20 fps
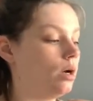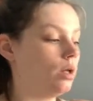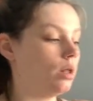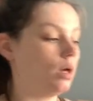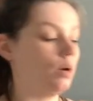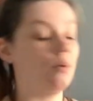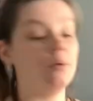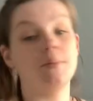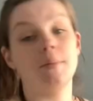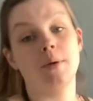like
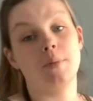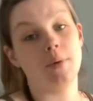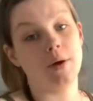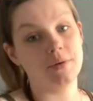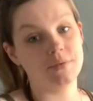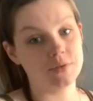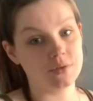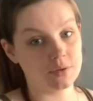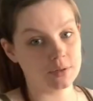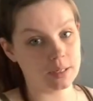with
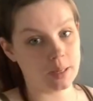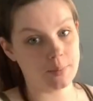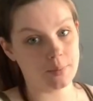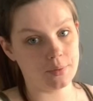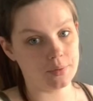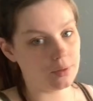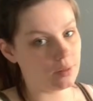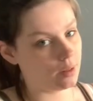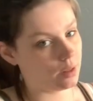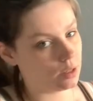midwives, for example,
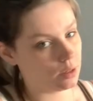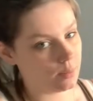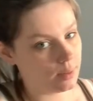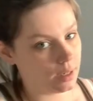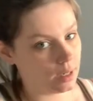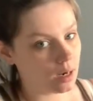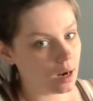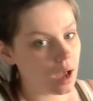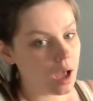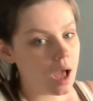they'll let you
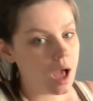eat.